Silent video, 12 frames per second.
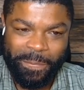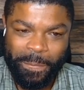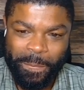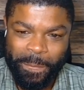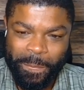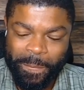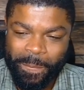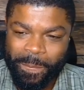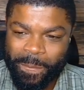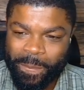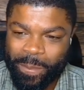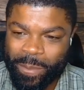
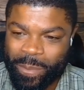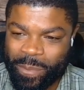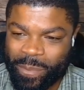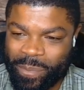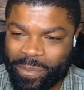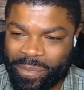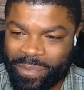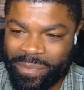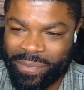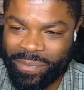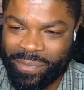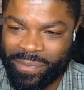
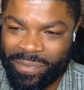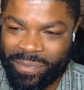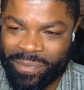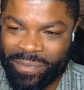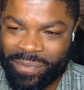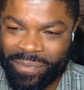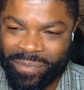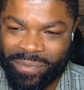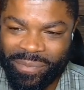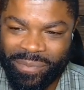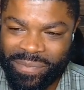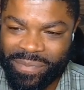
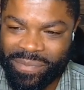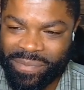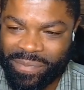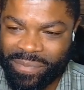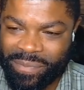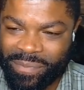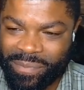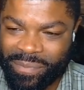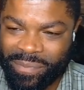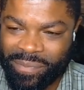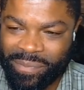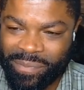
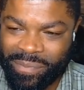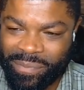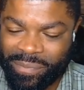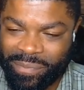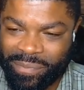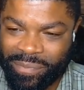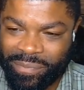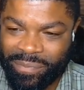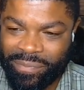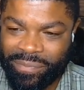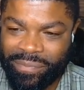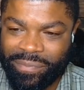
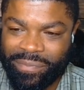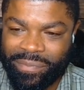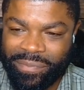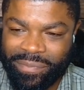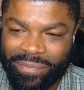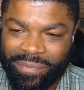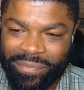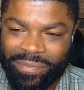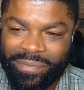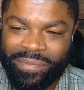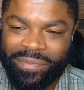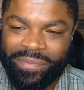
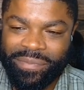(silent)